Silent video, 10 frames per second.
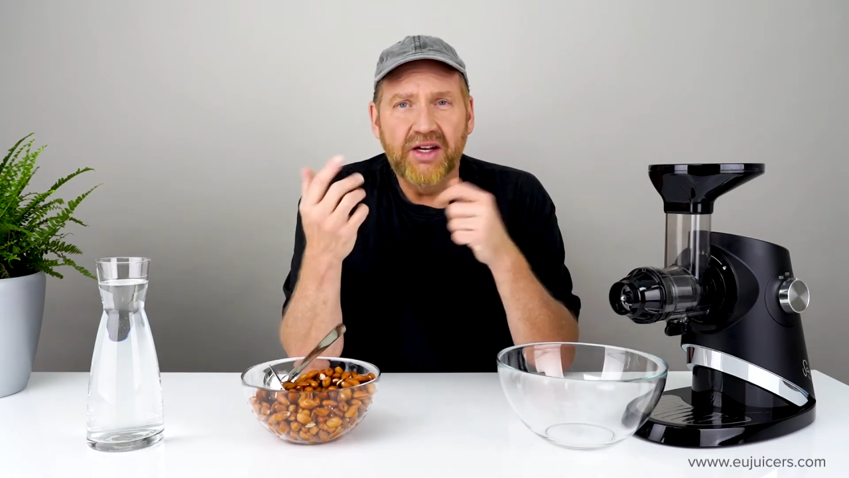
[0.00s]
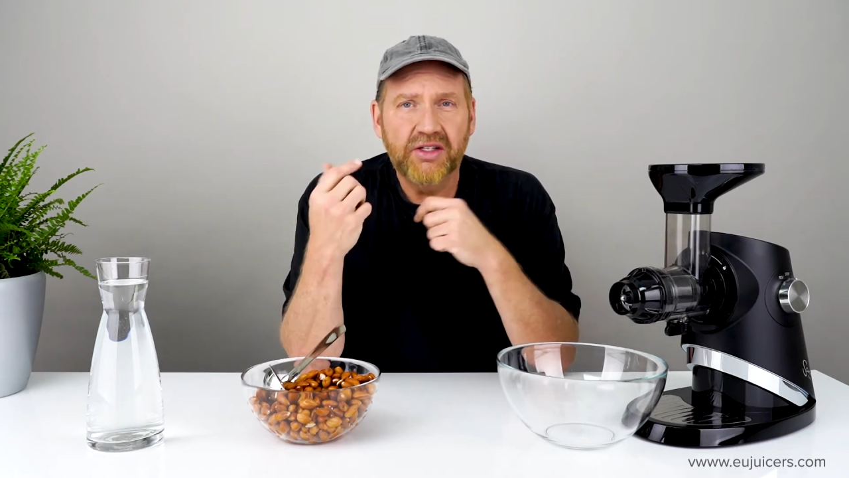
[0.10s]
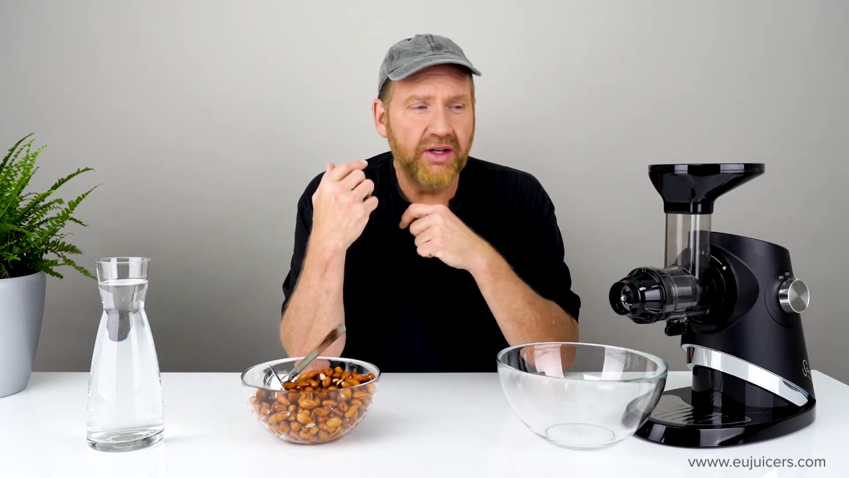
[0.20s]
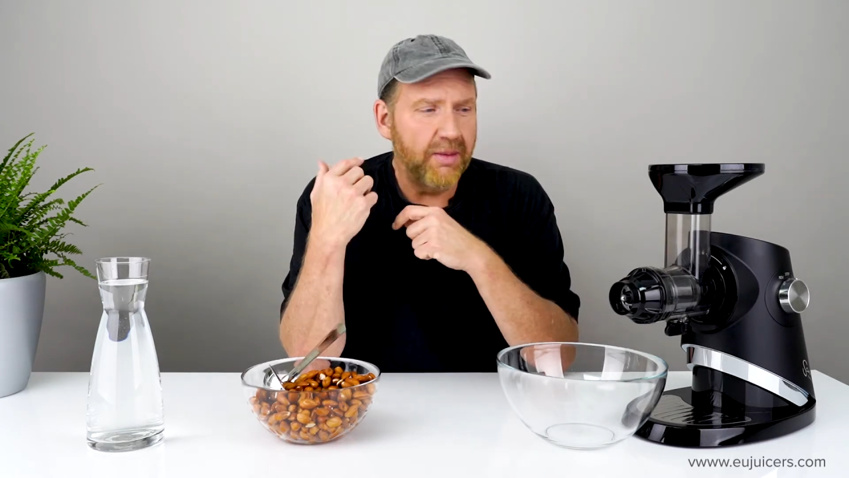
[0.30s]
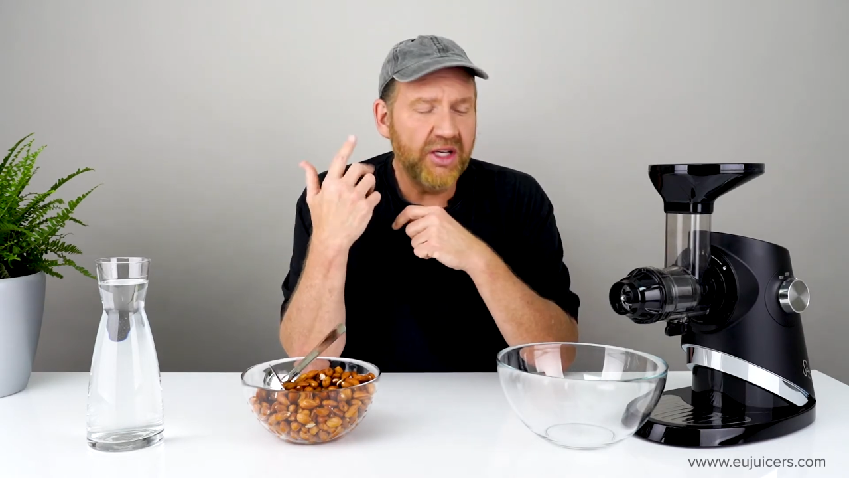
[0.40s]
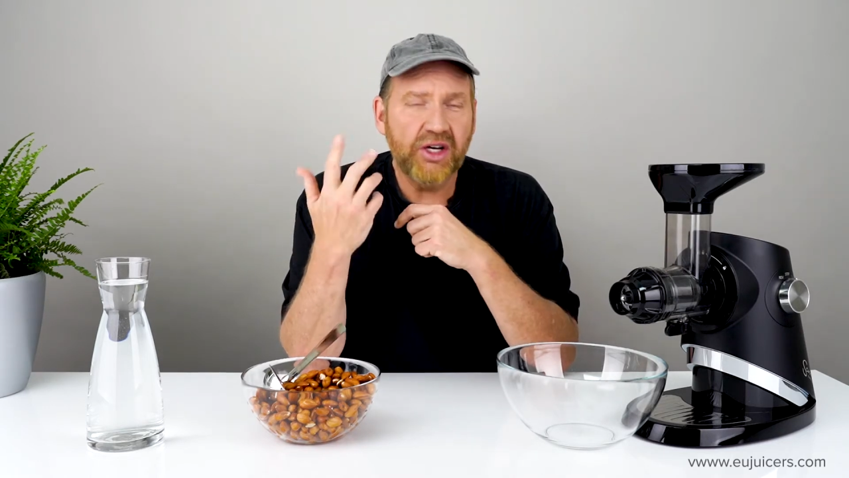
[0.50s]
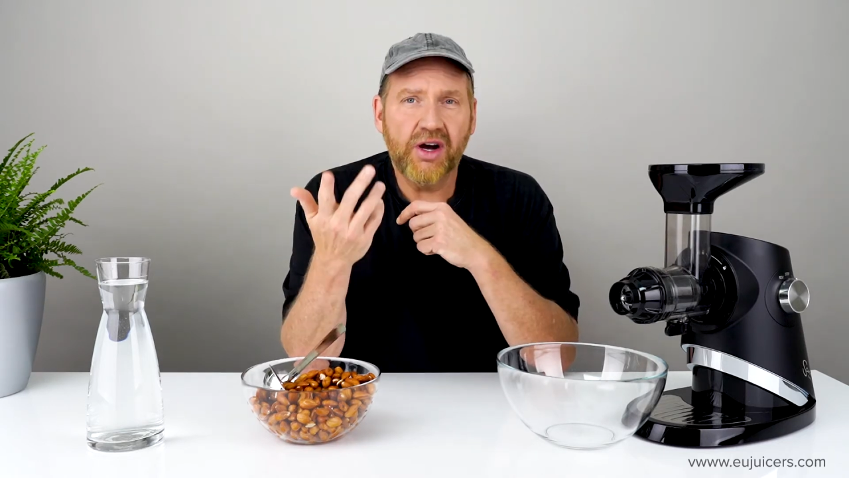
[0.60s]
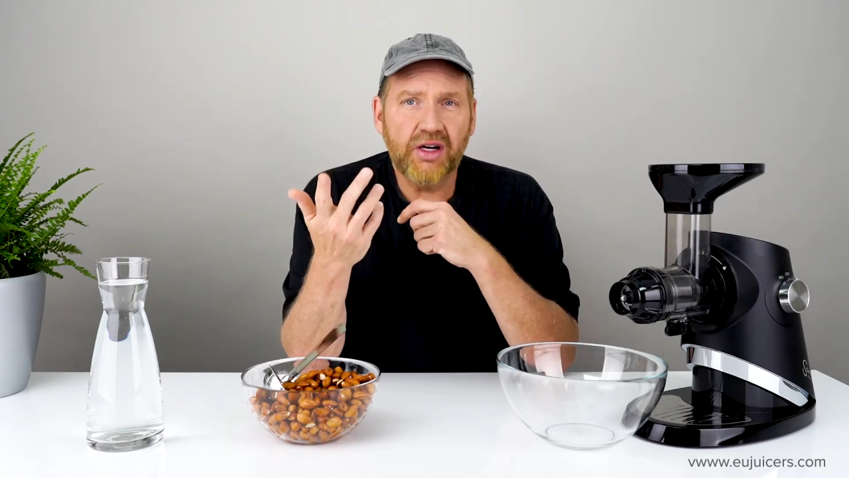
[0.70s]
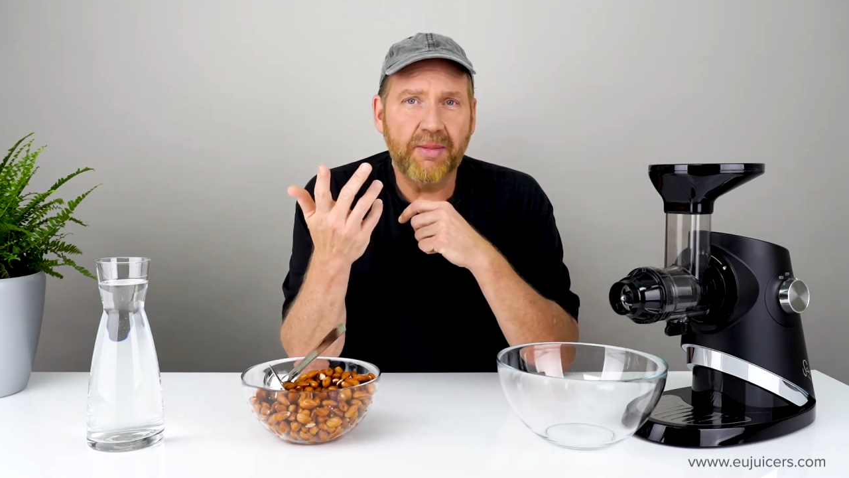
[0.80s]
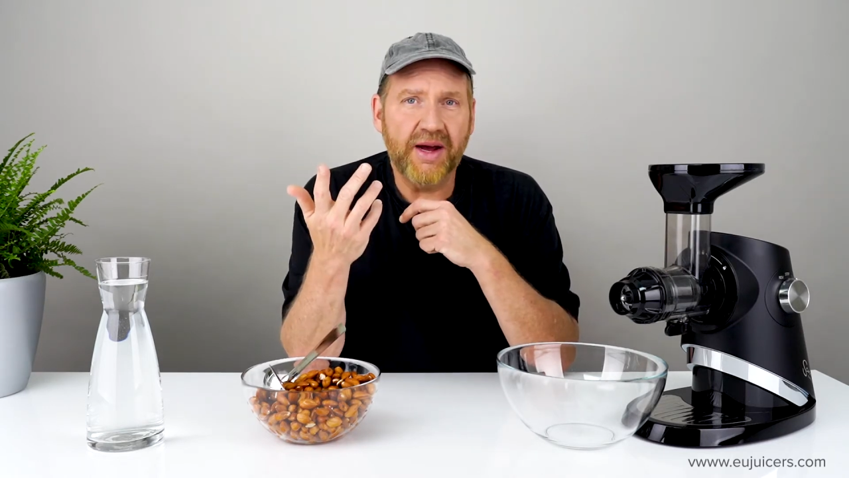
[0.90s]
So let me
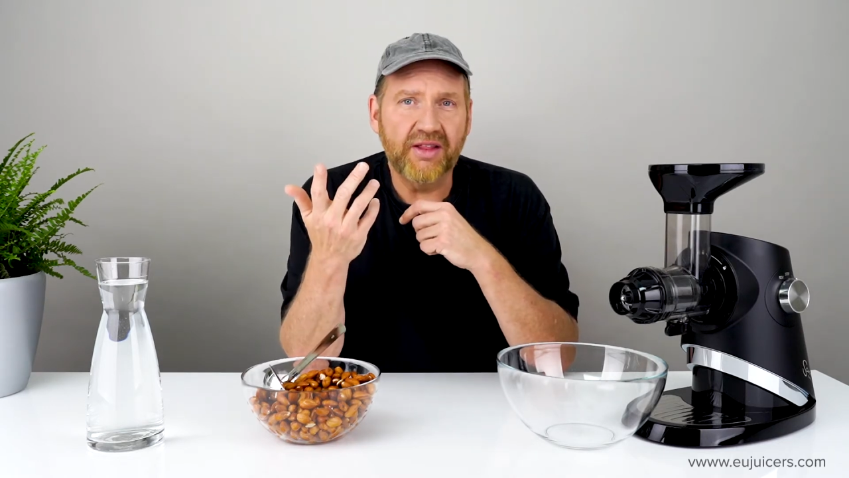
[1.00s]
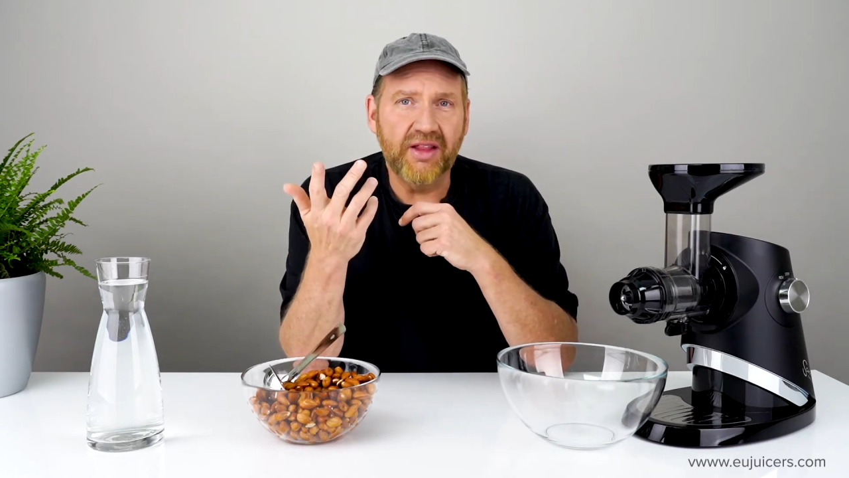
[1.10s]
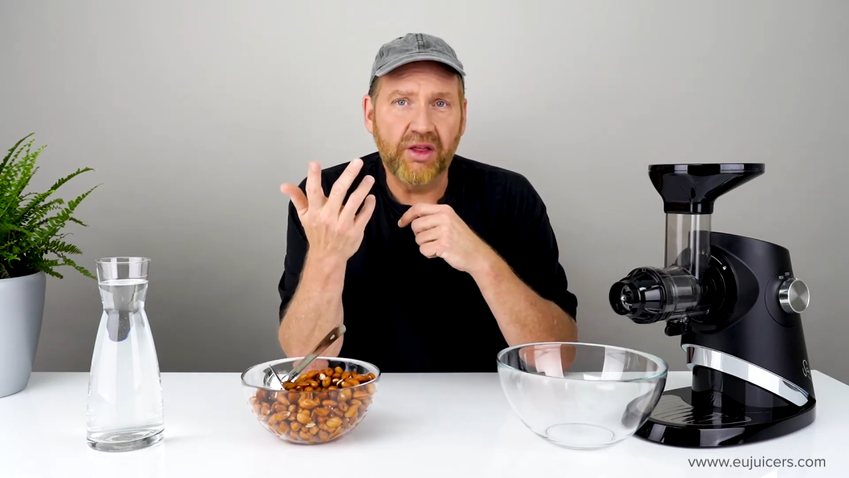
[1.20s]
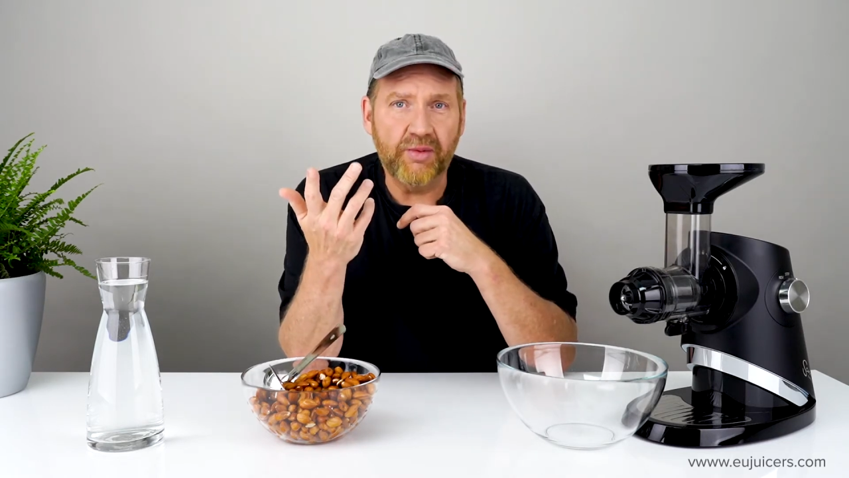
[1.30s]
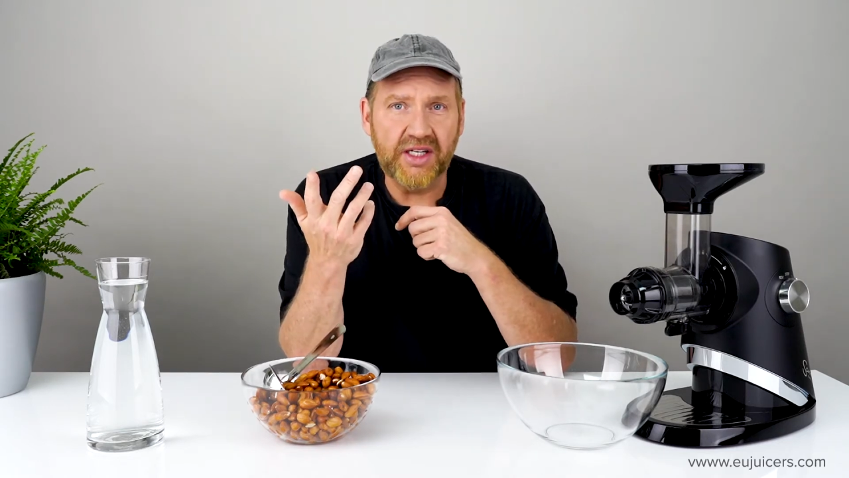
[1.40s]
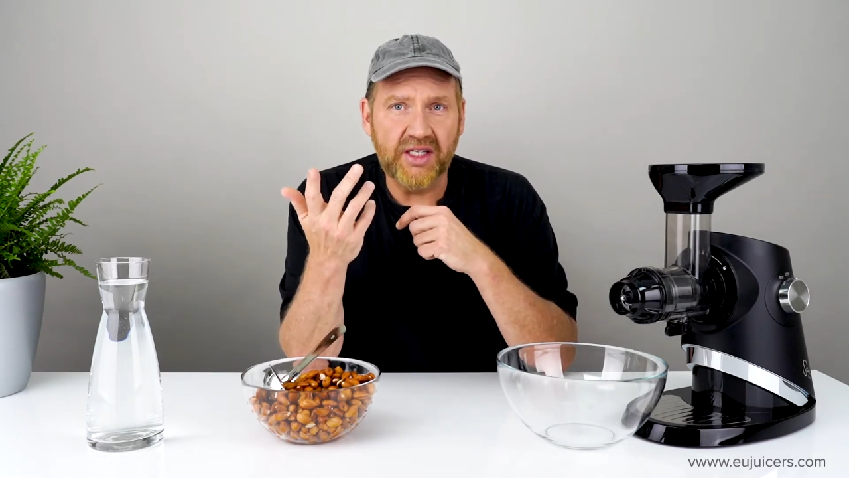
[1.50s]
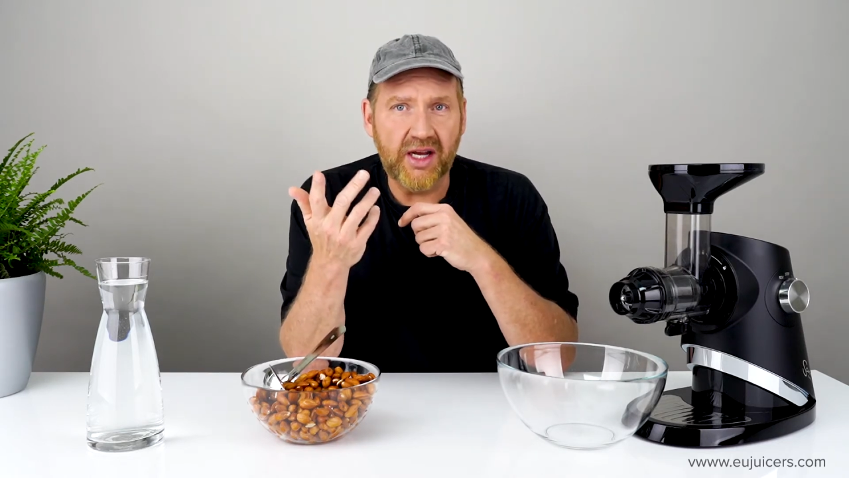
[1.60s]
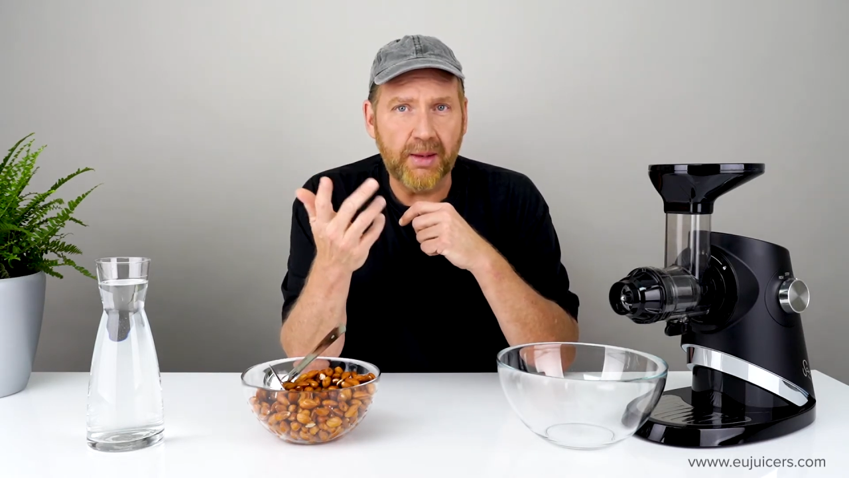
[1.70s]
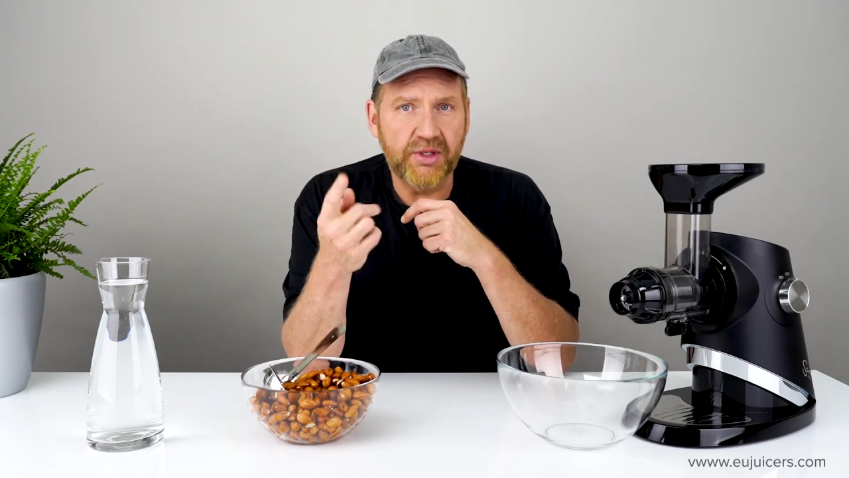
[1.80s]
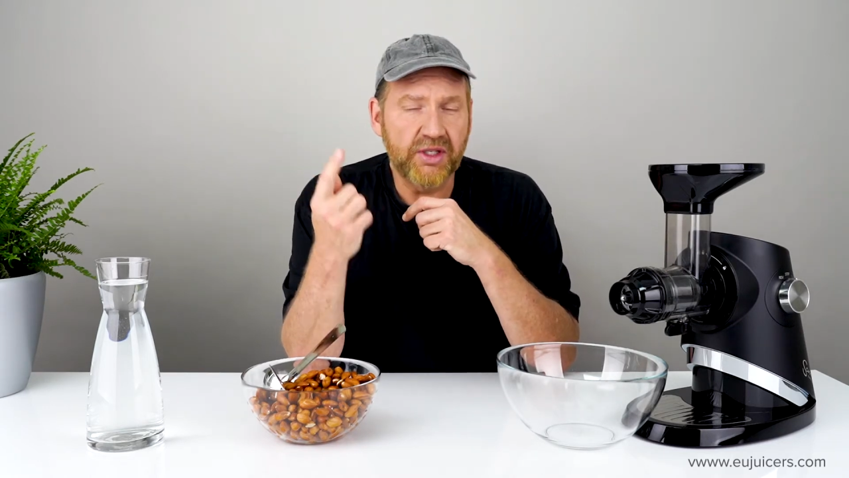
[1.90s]
talk about the 3
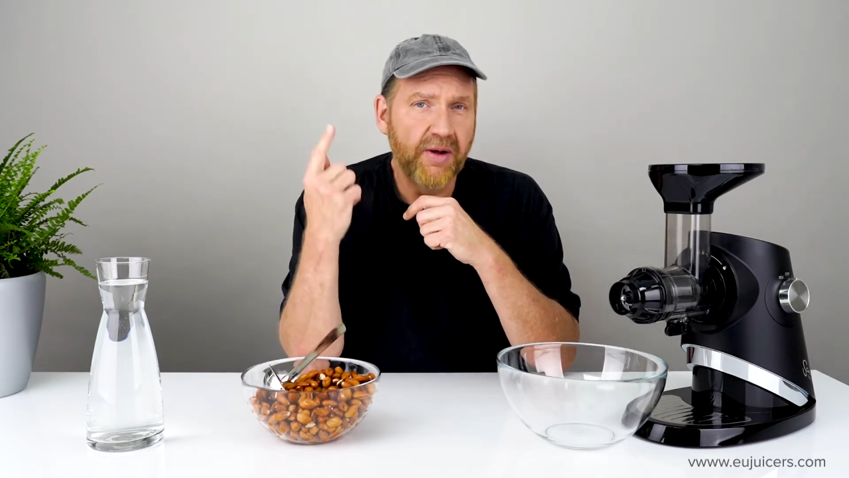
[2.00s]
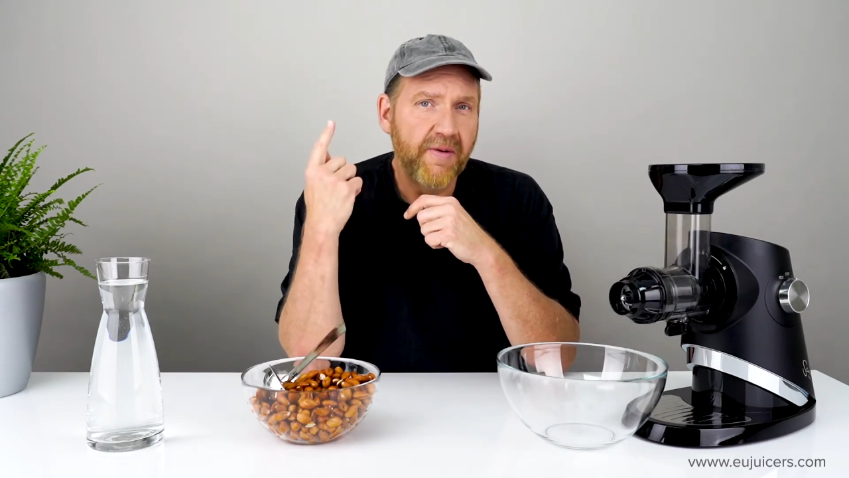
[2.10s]
steps.